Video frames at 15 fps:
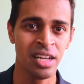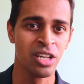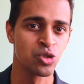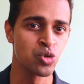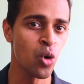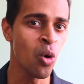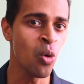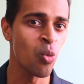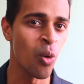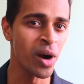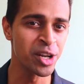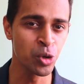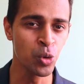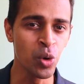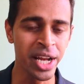So
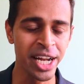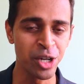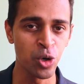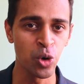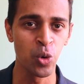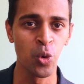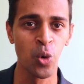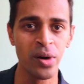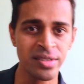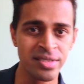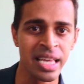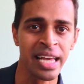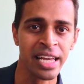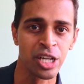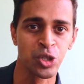what you need to do is
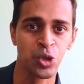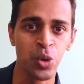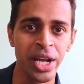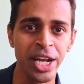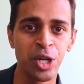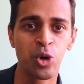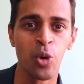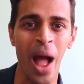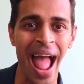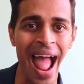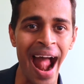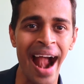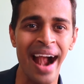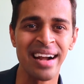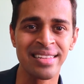you need to
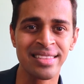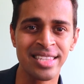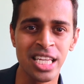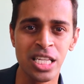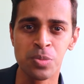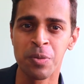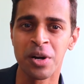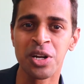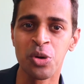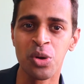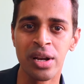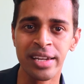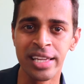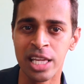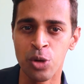add these
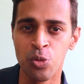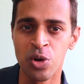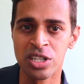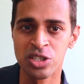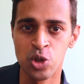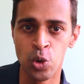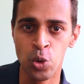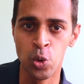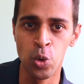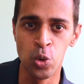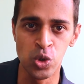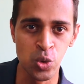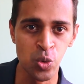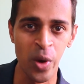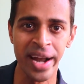particular keywords
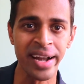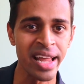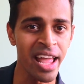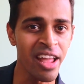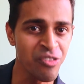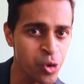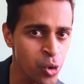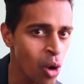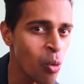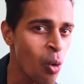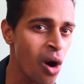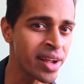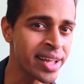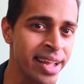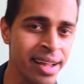lose weight if you are
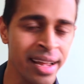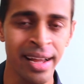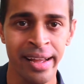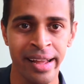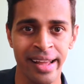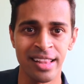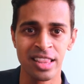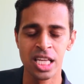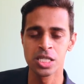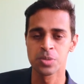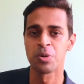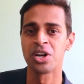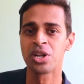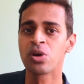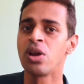working in this
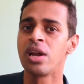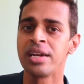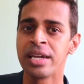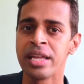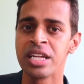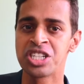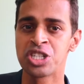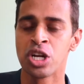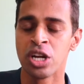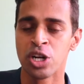particular niche